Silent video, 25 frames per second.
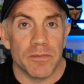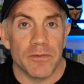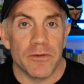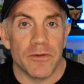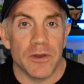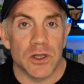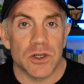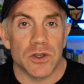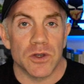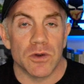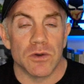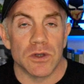
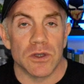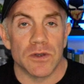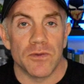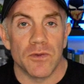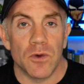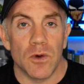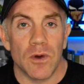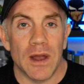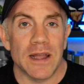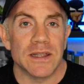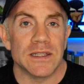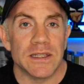fish oils
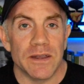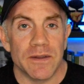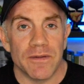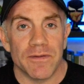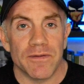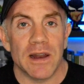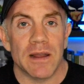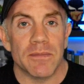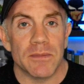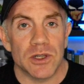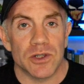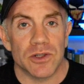for
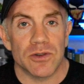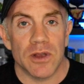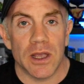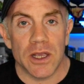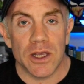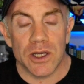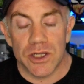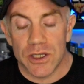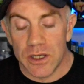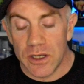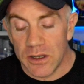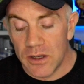anti-inflammatory
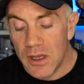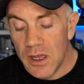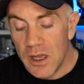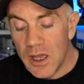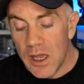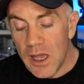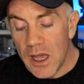action.